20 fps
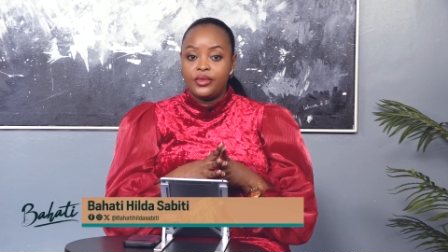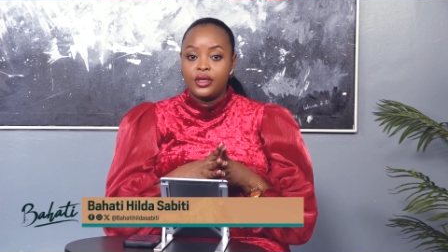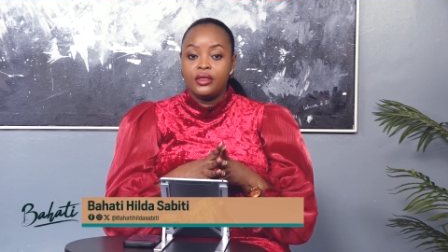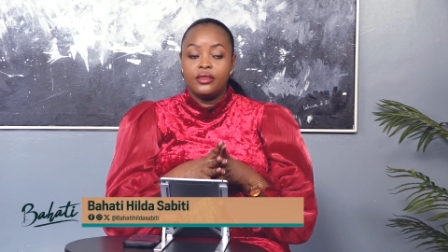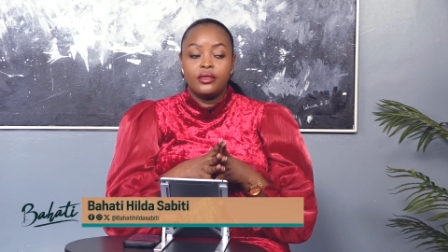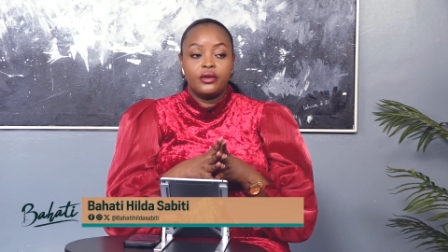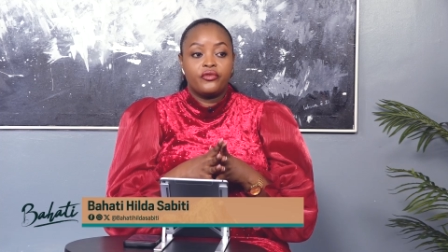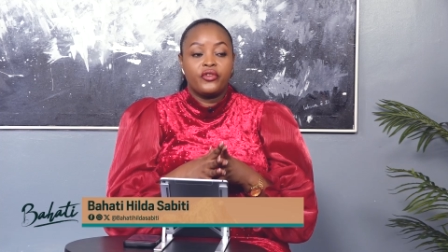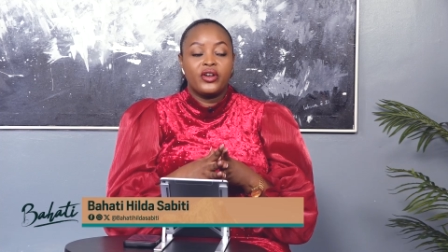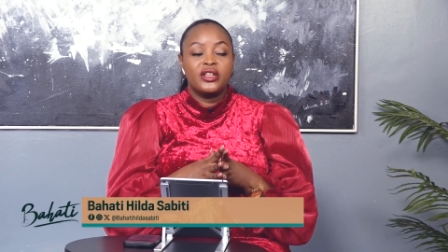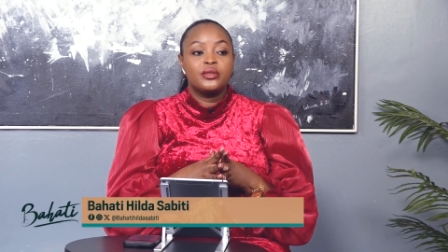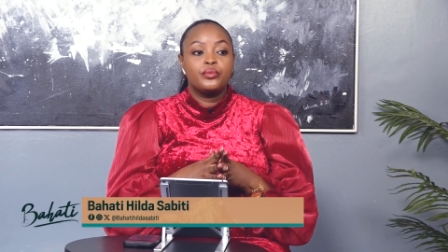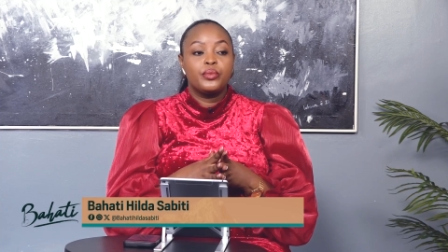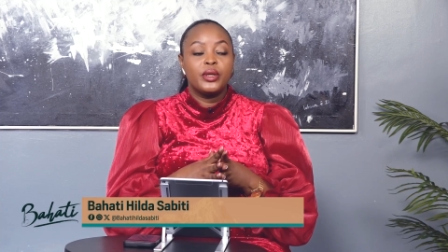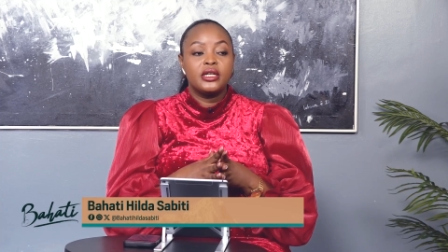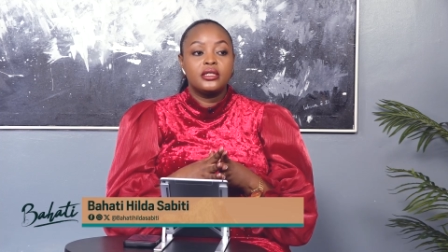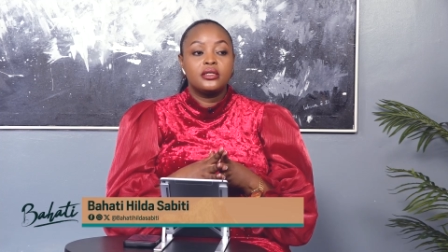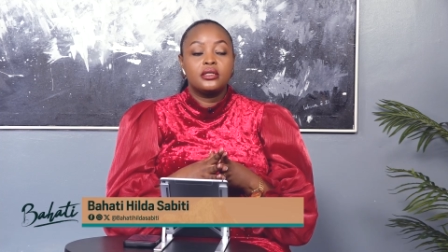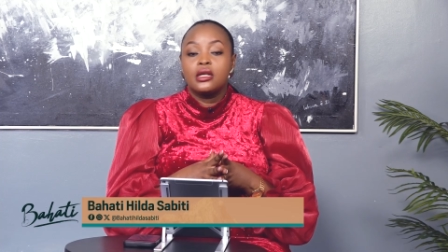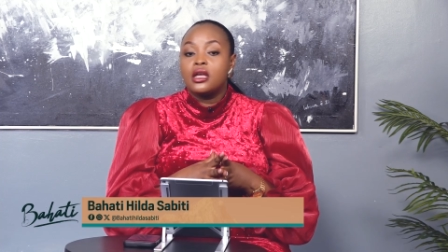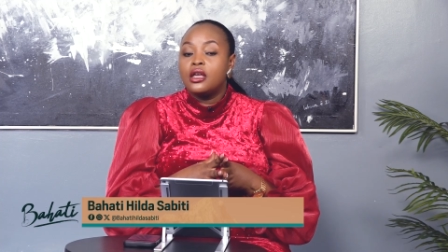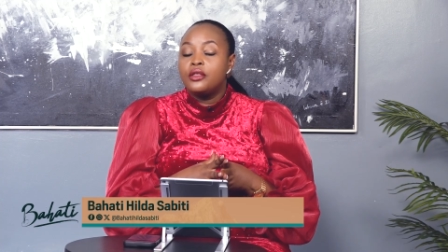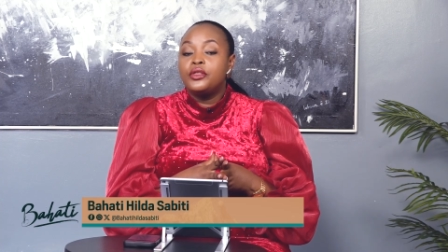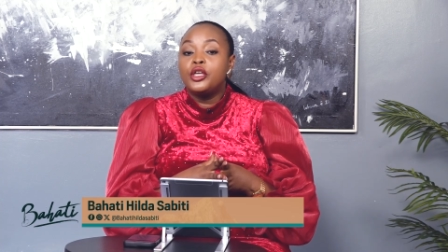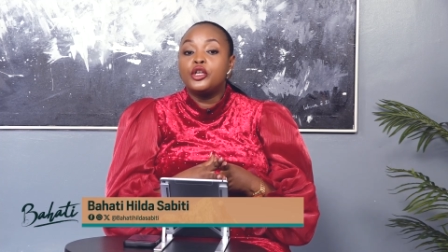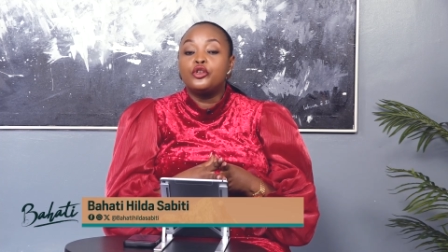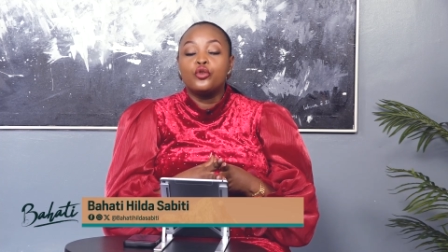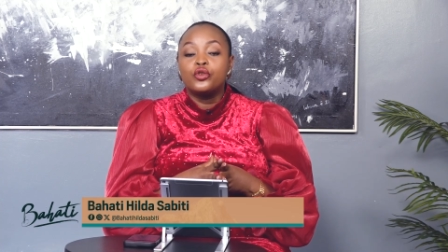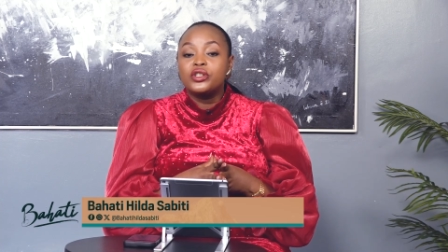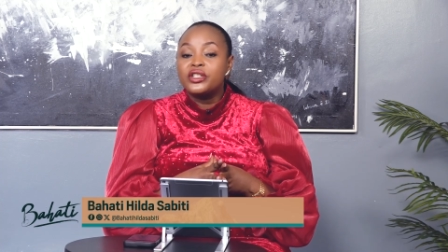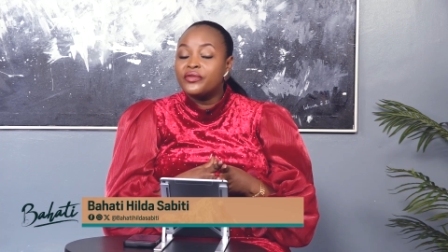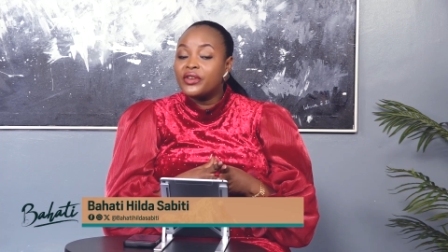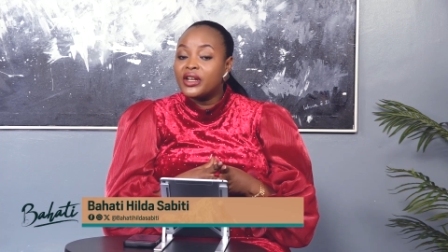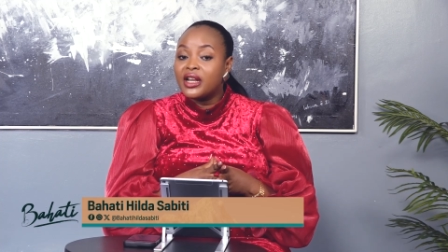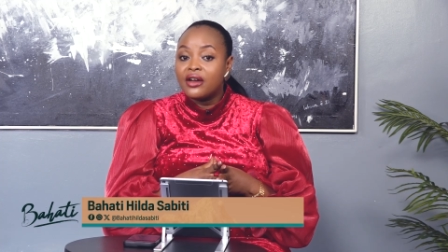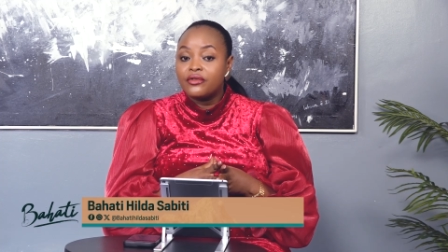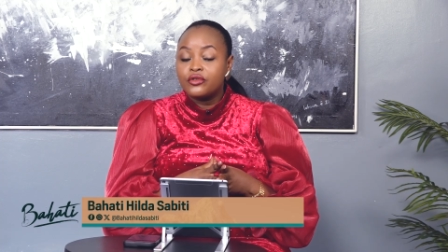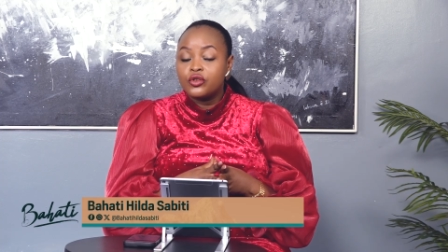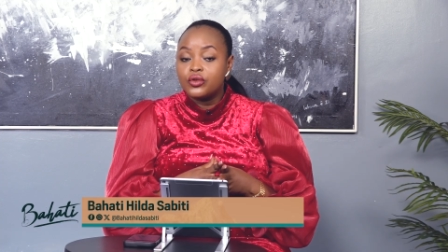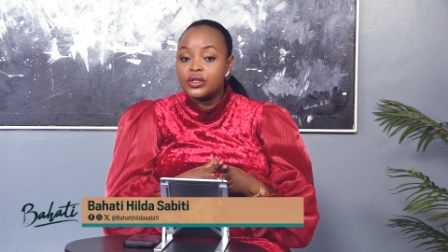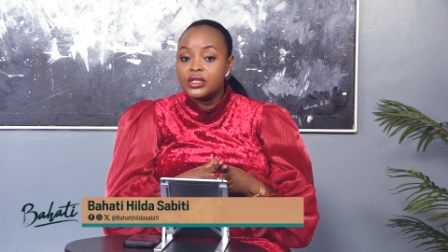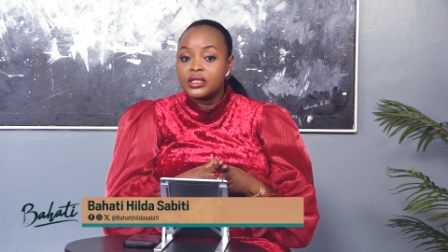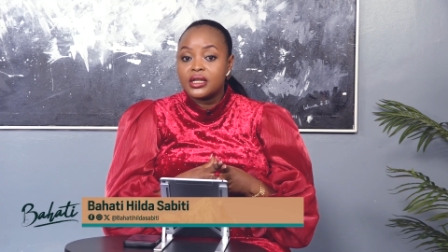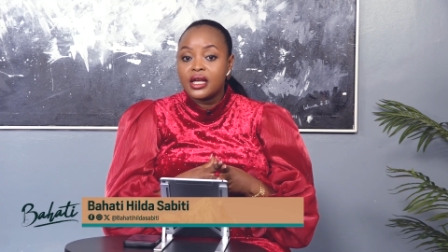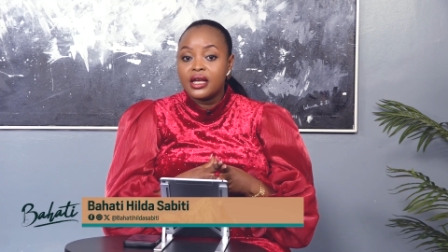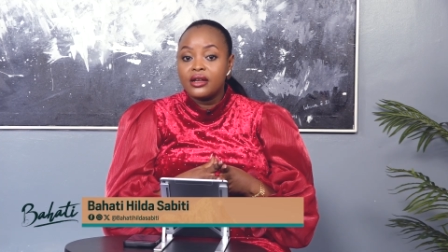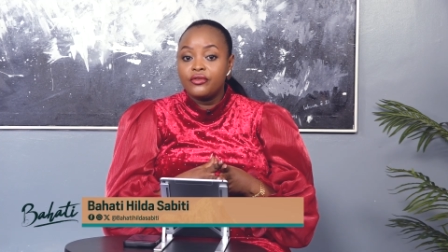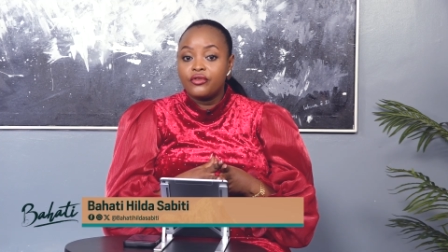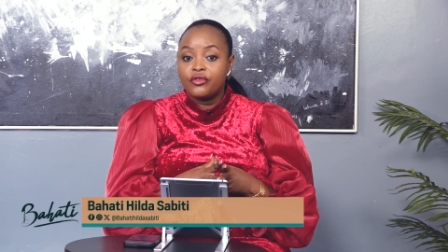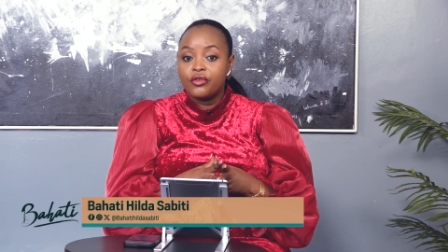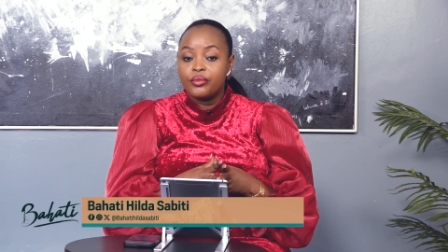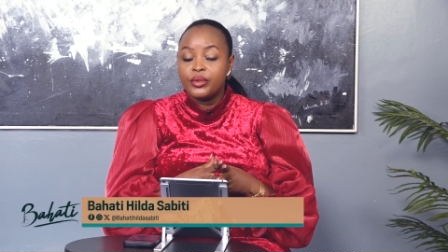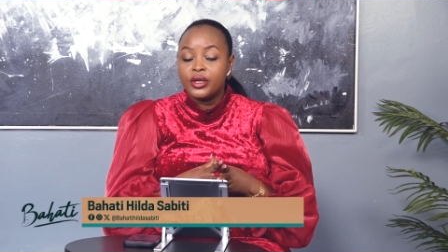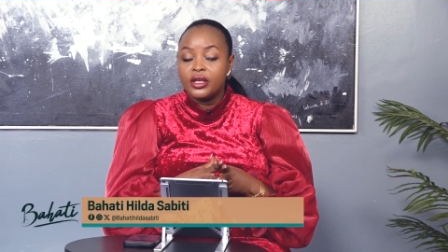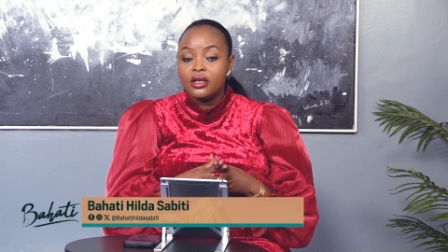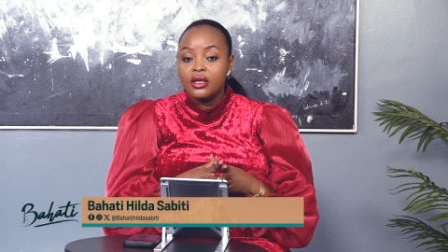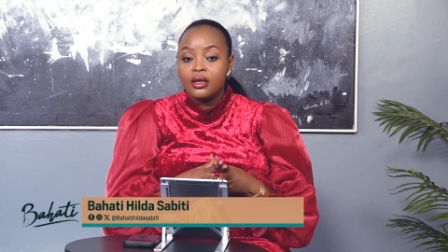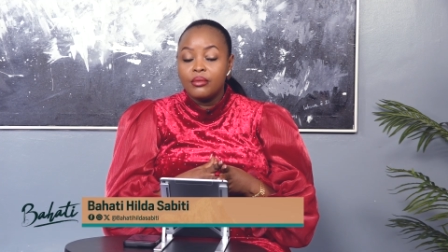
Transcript: In the first place, they don't even have to decide for me.